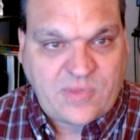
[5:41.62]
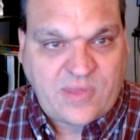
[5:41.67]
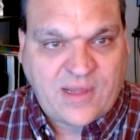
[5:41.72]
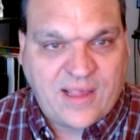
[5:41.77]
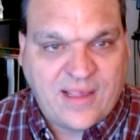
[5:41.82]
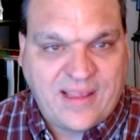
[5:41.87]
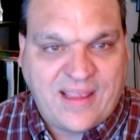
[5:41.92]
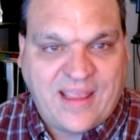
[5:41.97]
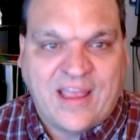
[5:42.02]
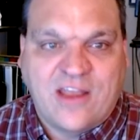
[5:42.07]

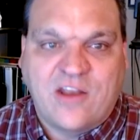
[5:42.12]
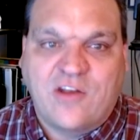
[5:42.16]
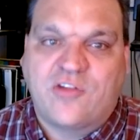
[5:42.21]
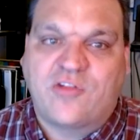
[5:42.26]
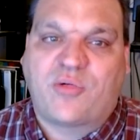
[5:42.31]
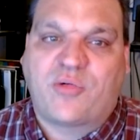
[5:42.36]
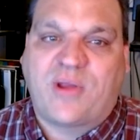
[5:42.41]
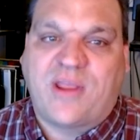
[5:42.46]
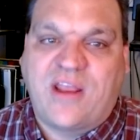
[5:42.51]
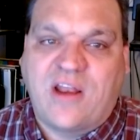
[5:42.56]
Again,
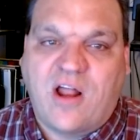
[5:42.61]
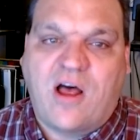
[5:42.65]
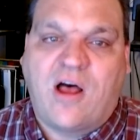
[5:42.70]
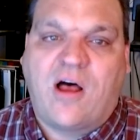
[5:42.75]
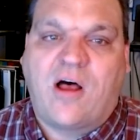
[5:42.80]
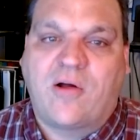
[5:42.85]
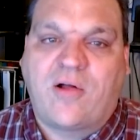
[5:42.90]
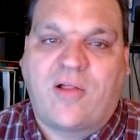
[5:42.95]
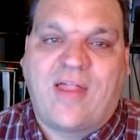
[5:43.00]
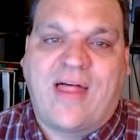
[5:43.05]
treat
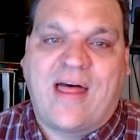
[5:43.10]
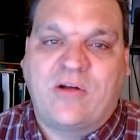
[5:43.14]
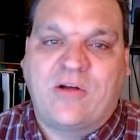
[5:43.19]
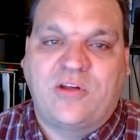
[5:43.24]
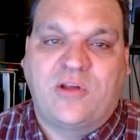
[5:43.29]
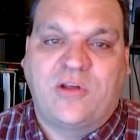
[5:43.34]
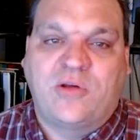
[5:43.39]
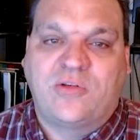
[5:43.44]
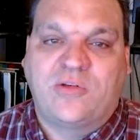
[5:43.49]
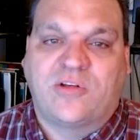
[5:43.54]
all cloud
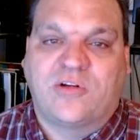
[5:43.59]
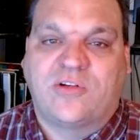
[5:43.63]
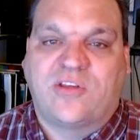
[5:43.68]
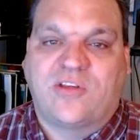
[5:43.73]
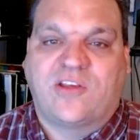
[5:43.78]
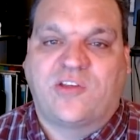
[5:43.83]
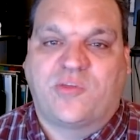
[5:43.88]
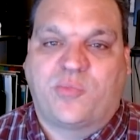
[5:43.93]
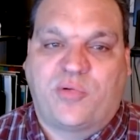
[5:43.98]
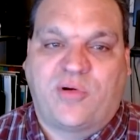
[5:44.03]
users
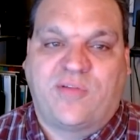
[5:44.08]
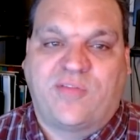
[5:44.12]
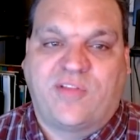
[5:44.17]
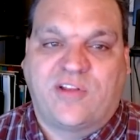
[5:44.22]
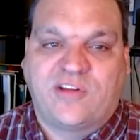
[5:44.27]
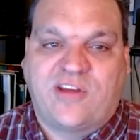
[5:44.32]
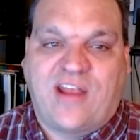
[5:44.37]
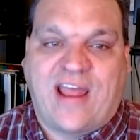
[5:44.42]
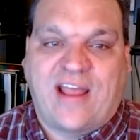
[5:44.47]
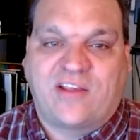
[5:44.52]
as
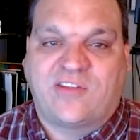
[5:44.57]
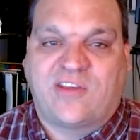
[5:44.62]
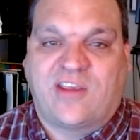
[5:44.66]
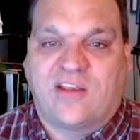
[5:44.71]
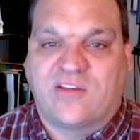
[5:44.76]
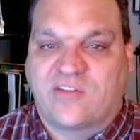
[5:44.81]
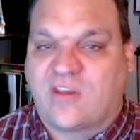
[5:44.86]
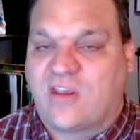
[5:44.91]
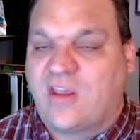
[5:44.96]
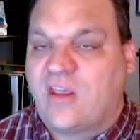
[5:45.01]
privileged
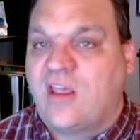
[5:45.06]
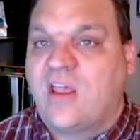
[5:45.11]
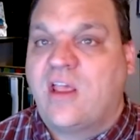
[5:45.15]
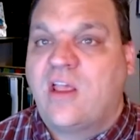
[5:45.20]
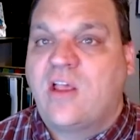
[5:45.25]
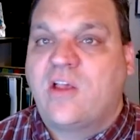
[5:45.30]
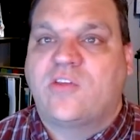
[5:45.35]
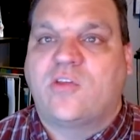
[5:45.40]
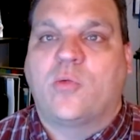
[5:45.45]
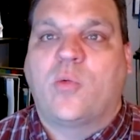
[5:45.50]
access.
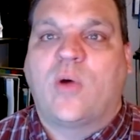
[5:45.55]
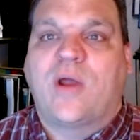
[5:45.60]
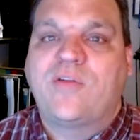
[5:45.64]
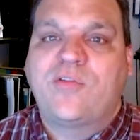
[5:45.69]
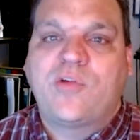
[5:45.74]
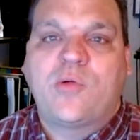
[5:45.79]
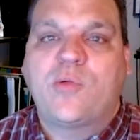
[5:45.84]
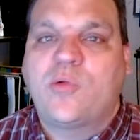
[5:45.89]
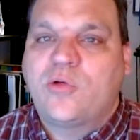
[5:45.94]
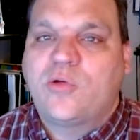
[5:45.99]
So
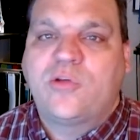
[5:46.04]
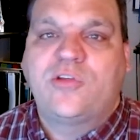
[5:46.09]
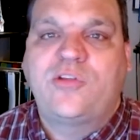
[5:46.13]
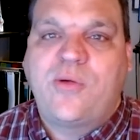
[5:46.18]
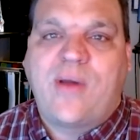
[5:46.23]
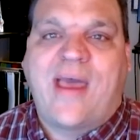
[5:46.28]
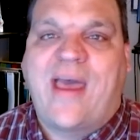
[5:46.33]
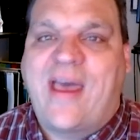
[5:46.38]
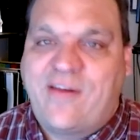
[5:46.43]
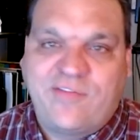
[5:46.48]
whatever rules you
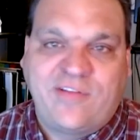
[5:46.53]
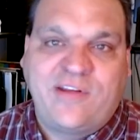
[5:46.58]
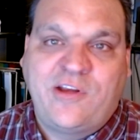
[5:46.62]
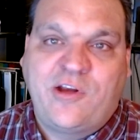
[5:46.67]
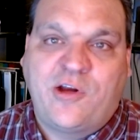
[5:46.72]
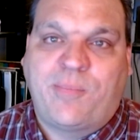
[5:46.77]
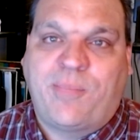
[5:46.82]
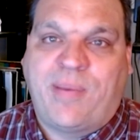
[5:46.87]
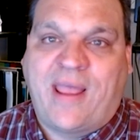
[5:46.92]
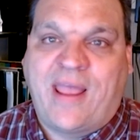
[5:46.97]
have in
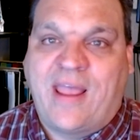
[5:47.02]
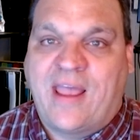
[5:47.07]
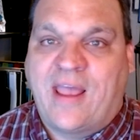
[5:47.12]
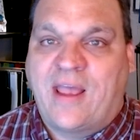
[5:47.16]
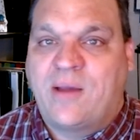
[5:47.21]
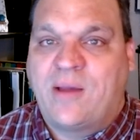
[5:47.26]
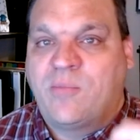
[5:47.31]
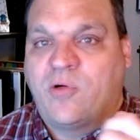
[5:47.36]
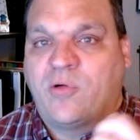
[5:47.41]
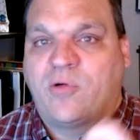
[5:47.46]
your
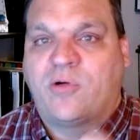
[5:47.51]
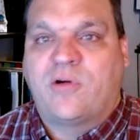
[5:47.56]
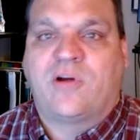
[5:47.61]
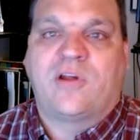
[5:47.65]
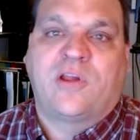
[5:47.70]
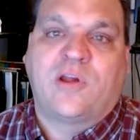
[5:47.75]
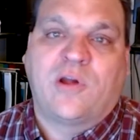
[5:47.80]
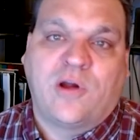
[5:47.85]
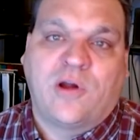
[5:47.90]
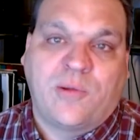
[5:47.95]
PAM or
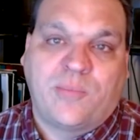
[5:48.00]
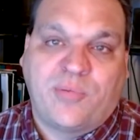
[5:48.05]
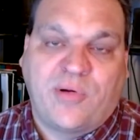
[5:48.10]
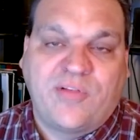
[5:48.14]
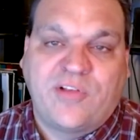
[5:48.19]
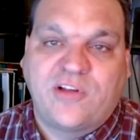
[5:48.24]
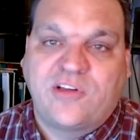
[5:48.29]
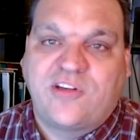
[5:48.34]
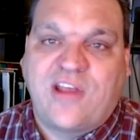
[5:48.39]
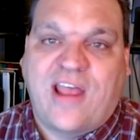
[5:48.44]
your
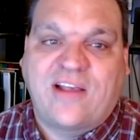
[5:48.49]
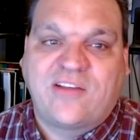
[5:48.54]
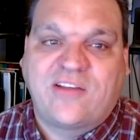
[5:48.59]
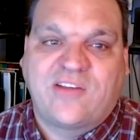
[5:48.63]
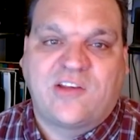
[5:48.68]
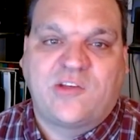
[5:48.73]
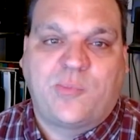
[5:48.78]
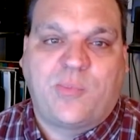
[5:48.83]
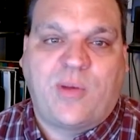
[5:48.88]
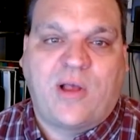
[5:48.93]
privileged
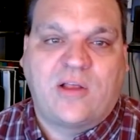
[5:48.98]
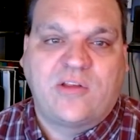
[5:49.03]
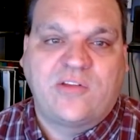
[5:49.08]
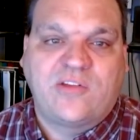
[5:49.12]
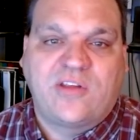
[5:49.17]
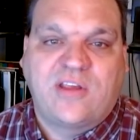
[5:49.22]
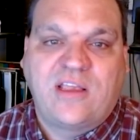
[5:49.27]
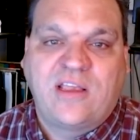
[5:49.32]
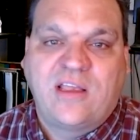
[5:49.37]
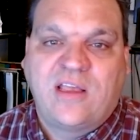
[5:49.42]
access
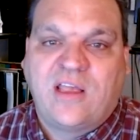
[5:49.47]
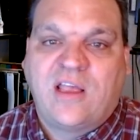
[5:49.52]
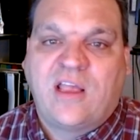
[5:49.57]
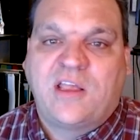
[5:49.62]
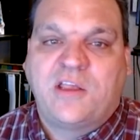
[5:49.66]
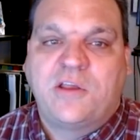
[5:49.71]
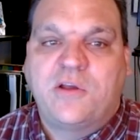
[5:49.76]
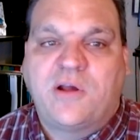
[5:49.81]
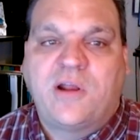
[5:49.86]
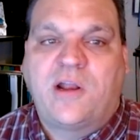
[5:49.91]
policy,
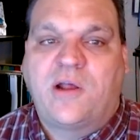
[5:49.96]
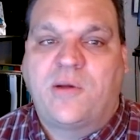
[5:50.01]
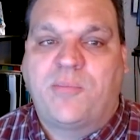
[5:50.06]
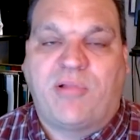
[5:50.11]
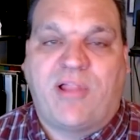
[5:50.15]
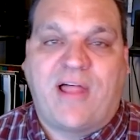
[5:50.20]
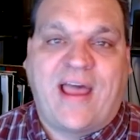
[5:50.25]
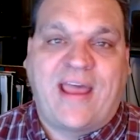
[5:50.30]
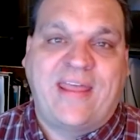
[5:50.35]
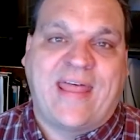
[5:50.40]
you're going to
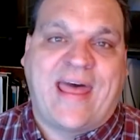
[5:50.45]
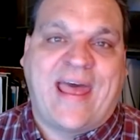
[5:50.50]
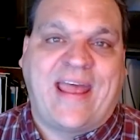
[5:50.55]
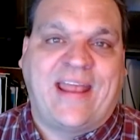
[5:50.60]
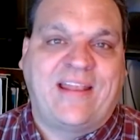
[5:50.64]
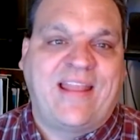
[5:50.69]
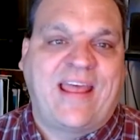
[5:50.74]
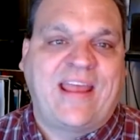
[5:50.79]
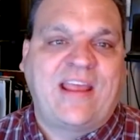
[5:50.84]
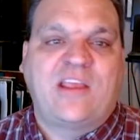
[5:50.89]
apply that.
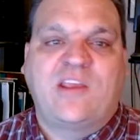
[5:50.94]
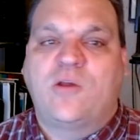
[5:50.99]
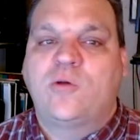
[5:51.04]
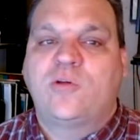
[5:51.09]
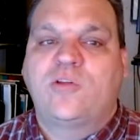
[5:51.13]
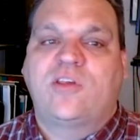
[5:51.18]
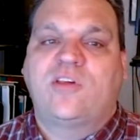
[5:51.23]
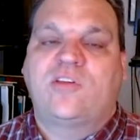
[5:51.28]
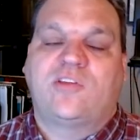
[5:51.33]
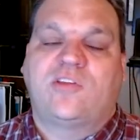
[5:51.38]
And that
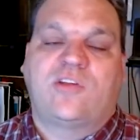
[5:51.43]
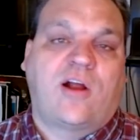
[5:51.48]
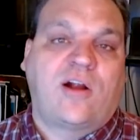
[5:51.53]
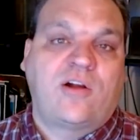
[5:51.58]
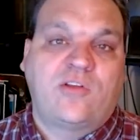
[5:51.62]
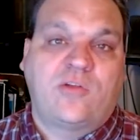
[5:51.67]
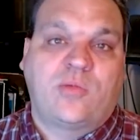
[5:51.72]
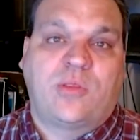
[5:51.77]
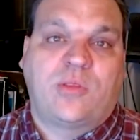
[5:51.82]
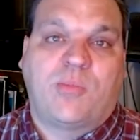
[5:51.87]
usually
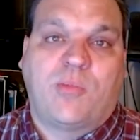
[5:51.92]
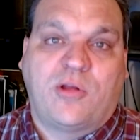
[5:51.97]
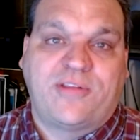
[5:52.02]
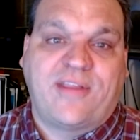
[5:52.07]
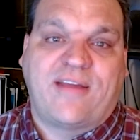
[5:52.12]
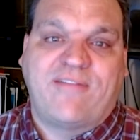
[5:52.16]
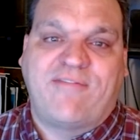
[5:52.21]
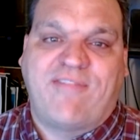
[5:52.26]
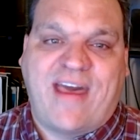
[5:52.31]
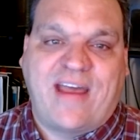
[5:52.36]
starts with
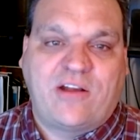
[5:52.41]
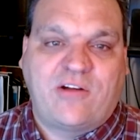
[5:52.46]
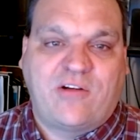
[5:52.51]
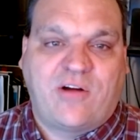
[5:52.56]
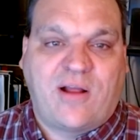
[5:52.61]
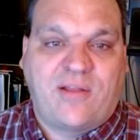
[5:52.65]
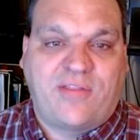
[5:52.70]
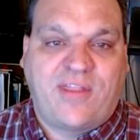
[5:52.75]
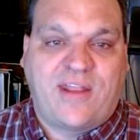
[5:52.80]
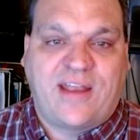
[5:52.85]
multi-factor
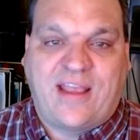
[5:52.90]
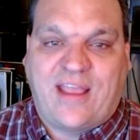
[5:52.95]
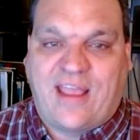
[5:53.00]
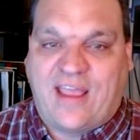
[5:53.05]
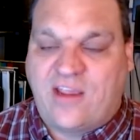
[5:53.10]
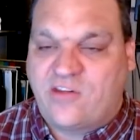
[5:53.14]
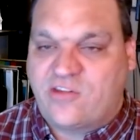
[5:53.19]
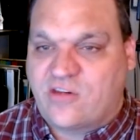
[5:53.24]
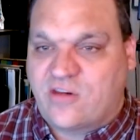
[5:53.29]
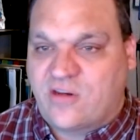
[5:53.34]

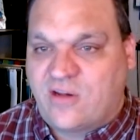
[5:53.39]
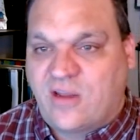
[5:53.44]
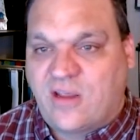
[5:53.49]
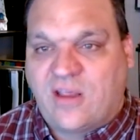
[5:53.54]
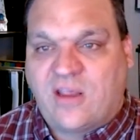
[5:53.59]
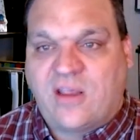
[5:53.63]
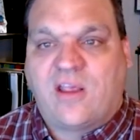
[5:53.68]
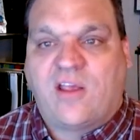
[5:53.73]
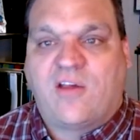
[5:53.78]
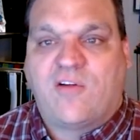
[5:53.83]
authentication.
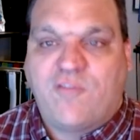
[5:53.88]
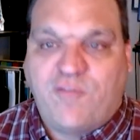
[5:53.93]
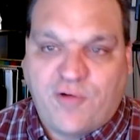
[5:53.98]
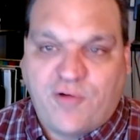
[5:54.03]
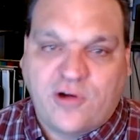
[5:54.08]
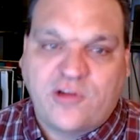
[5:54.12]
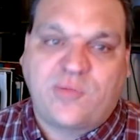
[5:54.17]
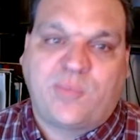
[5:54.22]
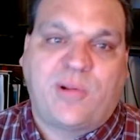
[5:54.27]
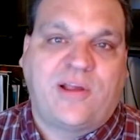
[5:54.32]

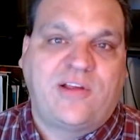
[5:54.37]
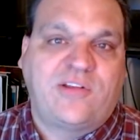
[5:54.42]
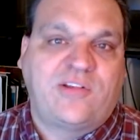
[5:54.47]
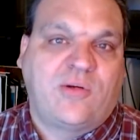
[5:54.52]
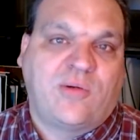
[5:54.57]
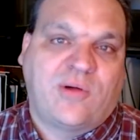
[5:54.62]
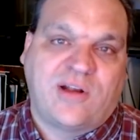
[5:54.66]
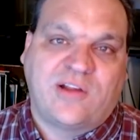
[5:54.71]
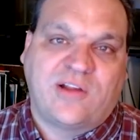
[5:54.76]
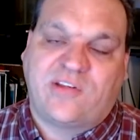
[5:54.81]
First place you
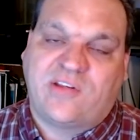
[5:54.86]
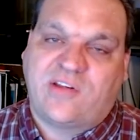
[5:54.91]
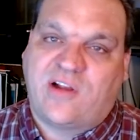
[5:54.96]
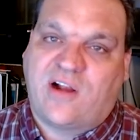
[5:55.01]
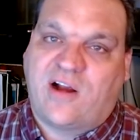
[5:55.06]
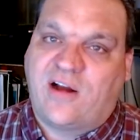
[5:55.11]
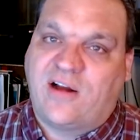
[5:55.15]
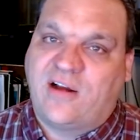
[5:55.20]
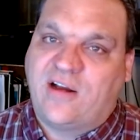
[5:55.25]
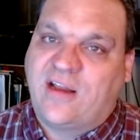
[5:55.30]
want to
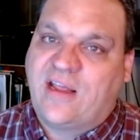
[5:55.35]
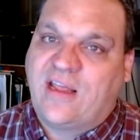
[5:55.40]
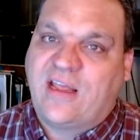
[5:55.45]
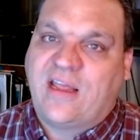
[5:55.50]
start,